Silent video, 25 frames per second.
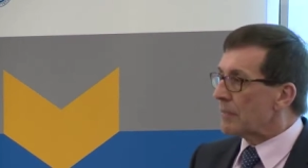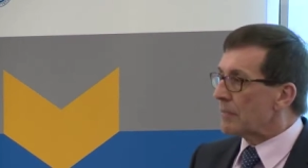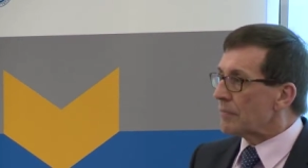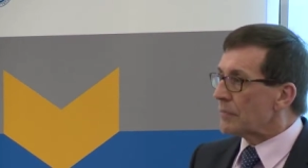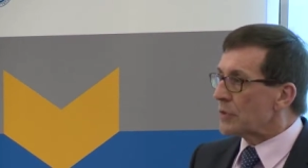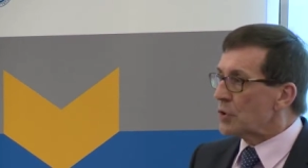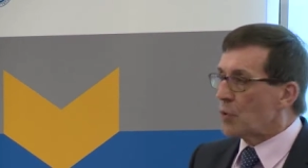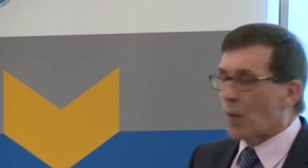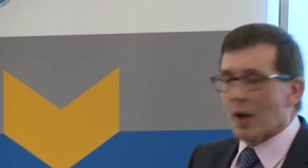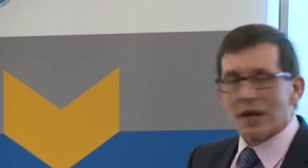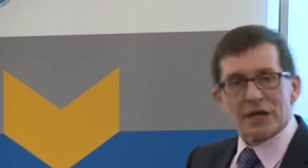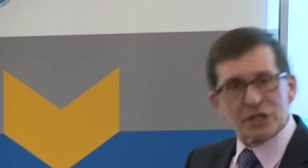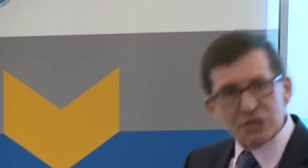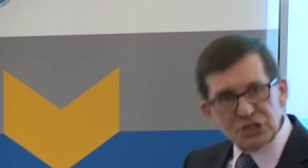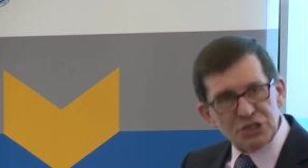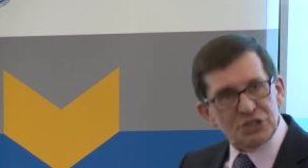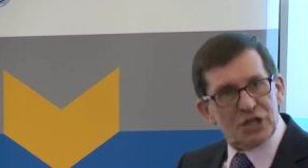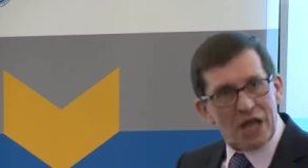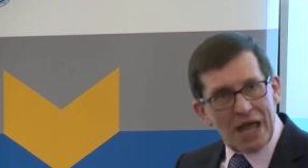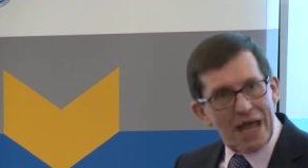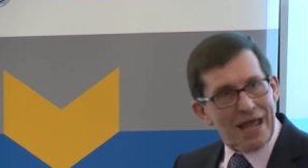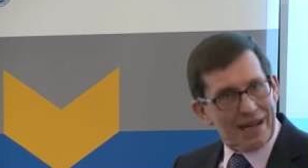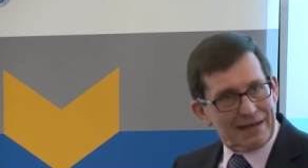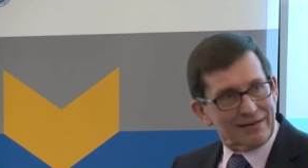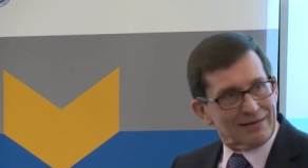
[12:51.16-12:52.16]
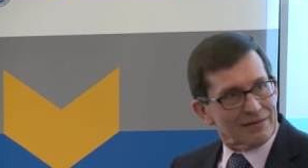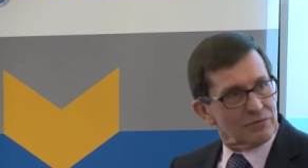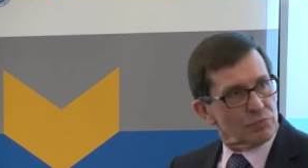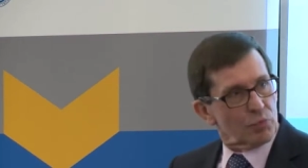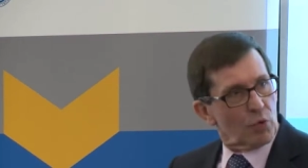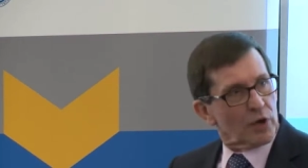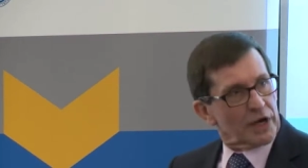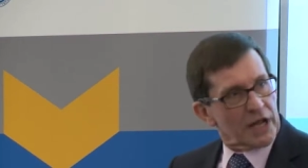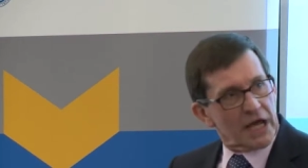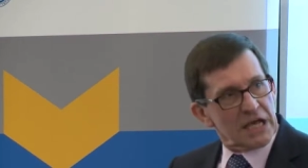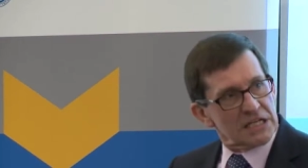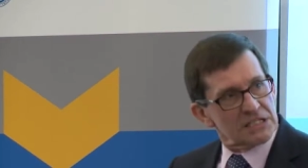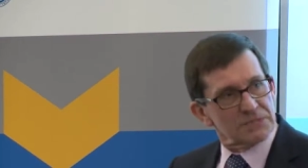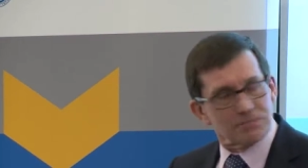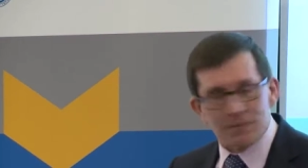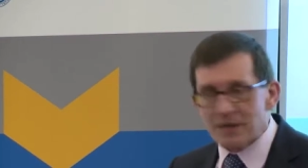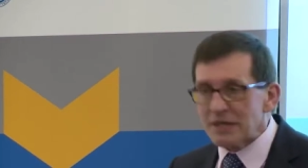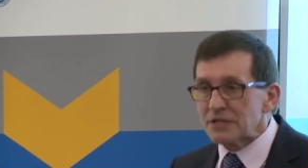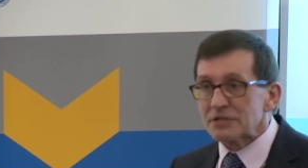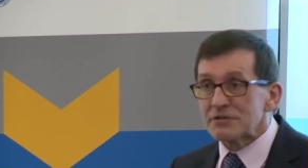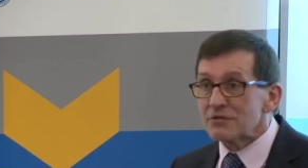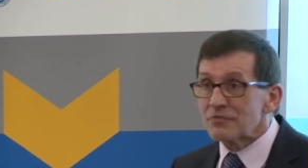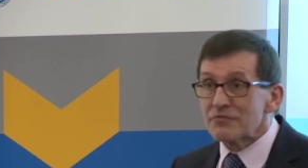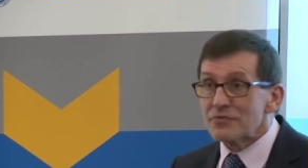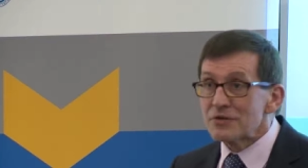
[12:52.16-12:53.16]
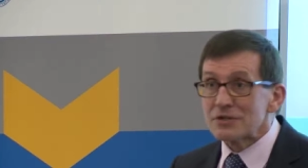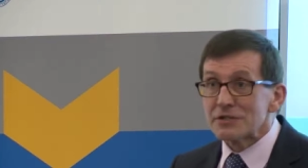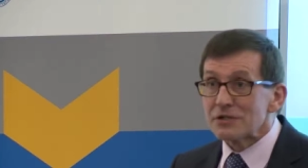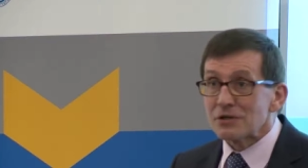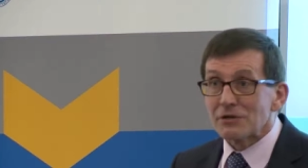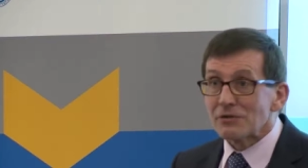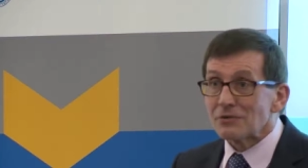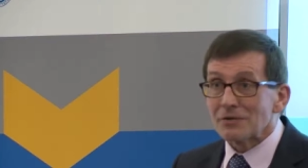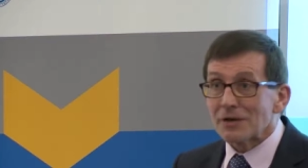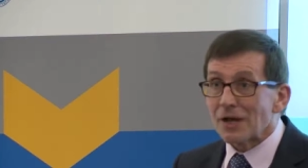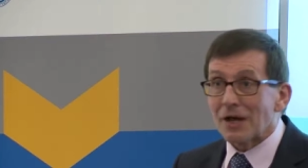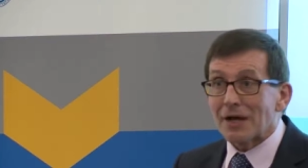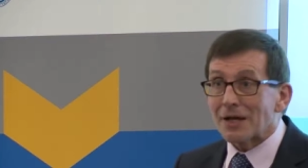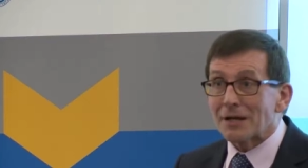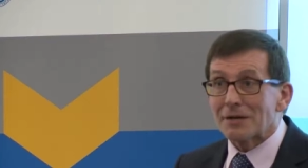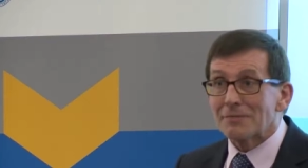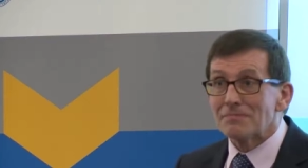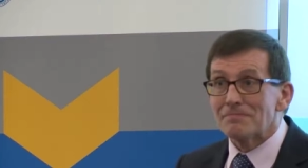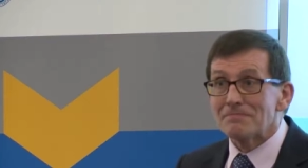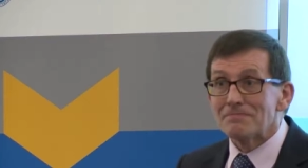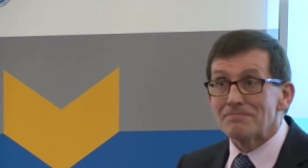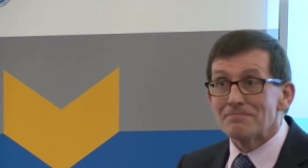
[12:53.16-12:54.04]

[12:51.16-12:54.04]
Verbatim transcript: you understand what aspects of this look like.